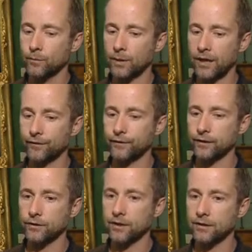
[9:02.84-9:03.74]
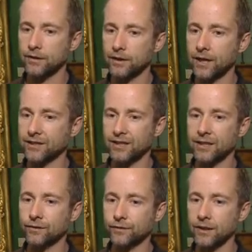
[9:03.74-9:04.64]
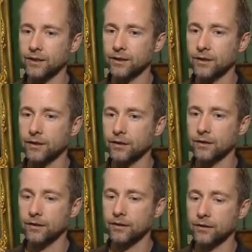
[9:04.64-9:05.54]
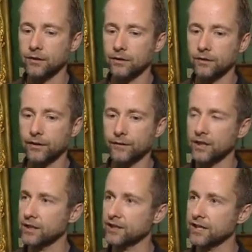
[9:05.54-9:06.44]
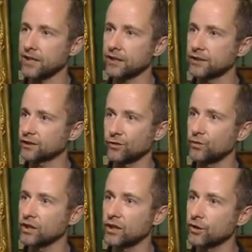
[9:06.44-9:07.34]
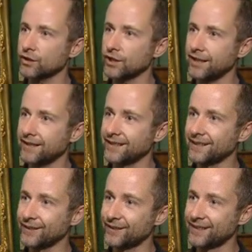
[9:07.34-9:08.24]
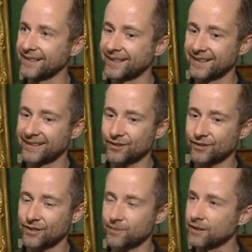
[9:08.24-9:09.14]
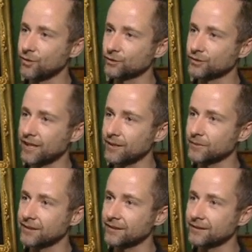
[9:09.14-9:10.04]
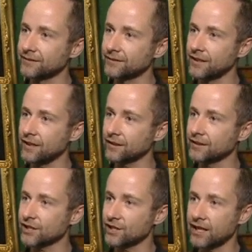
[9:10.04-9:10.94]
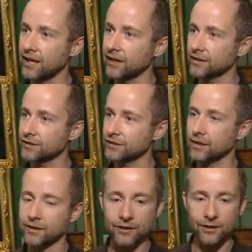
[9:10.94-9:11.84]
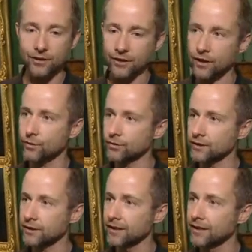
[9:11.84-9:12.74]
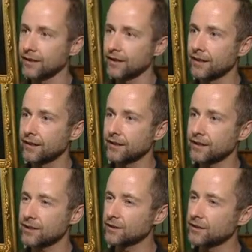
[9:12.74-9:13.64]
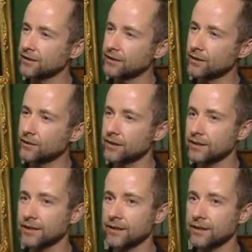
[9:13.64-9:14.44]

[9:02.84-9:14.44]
But I feel that that's kind of like living in a city, just a really hot city, you know. So you spend the whole time in air-conditioned cars, the air-conditioned house, and it's, you know,